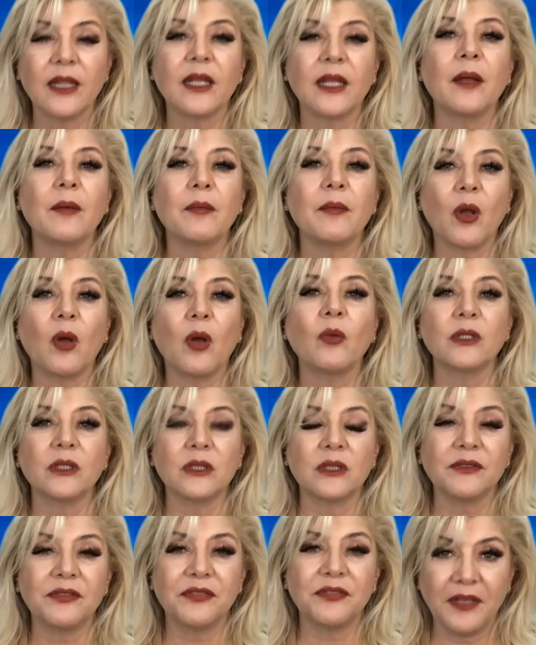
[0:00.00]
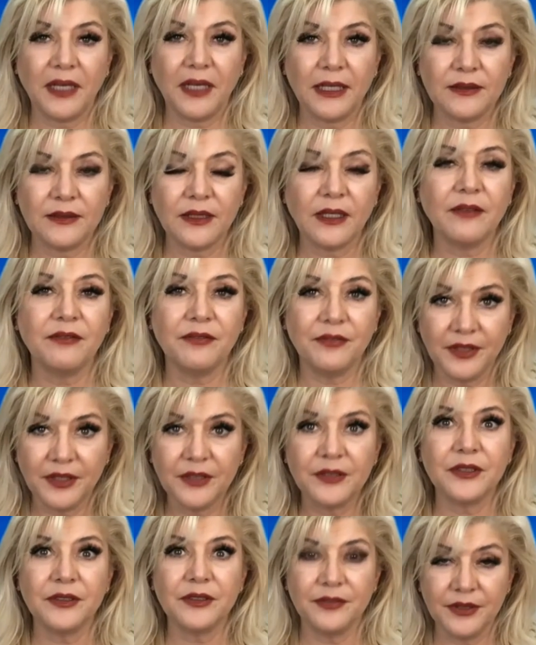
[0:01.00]
that I'm going to face a
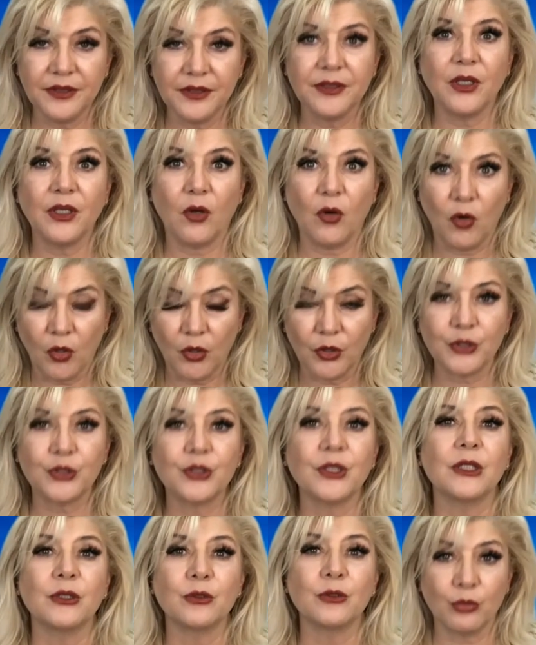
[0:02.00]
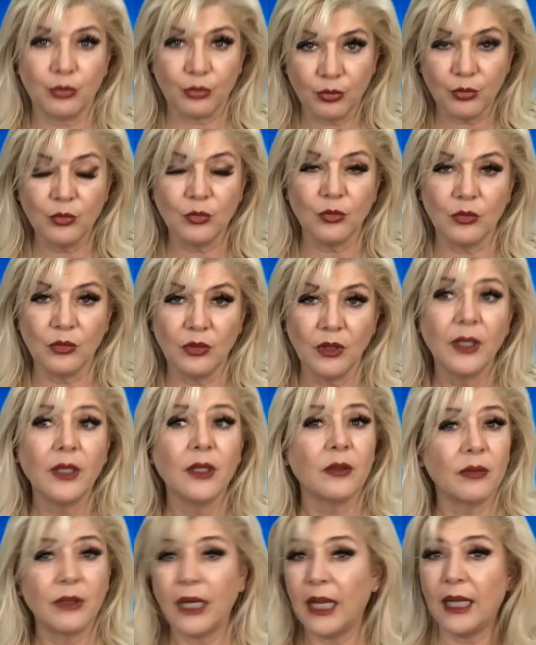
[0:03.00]
very, very harsh and cruel
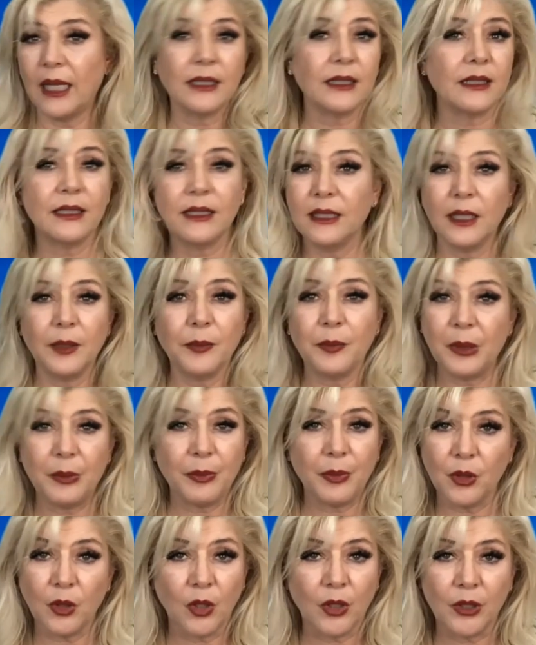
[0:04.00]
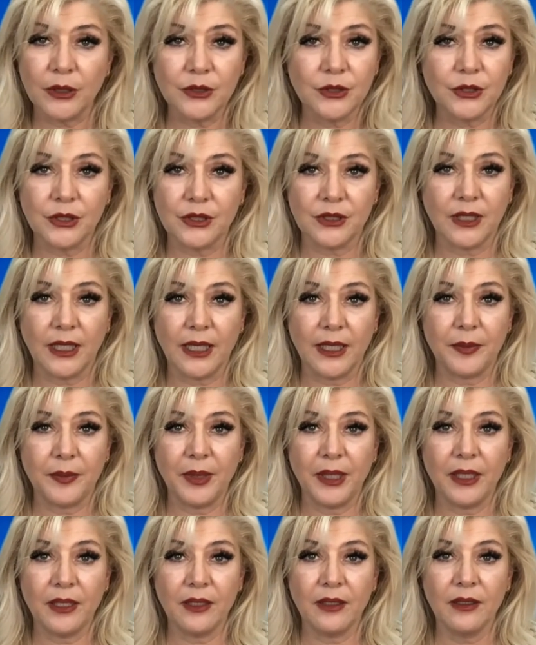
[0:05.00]
reality that people aren't just like
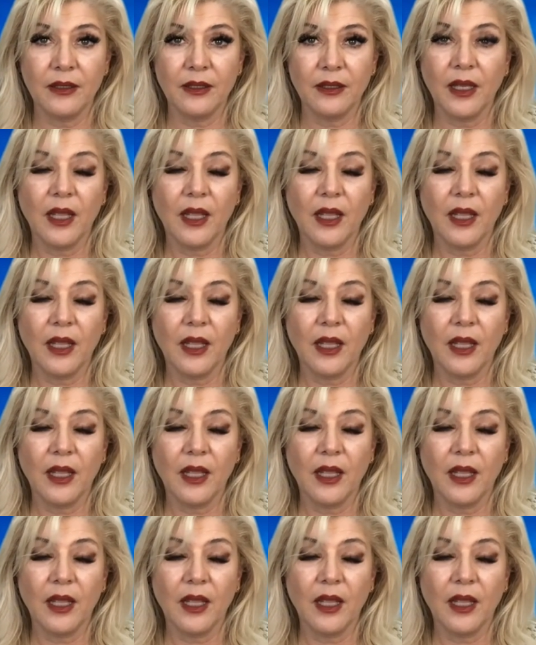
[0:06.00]
me,